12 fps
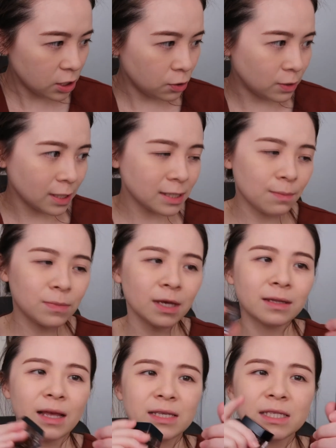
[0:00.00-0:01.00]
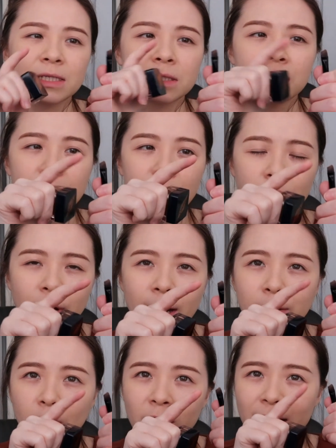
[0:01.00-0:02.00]
using something that's thinner
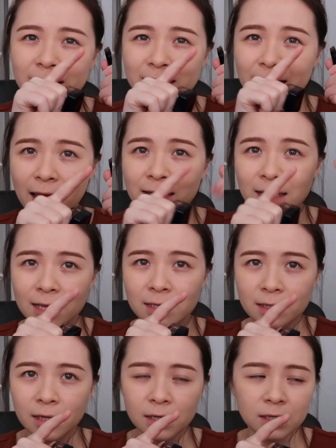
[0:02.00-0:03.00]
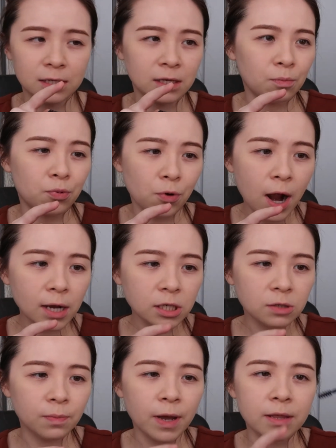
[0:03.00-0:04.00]
and not as dense as this
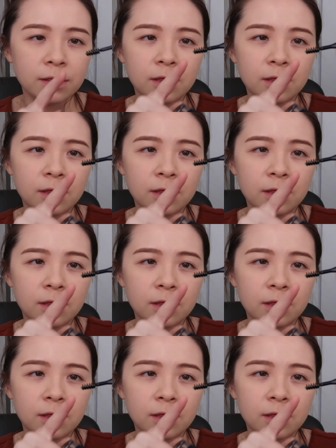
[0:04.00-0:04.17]
brush, but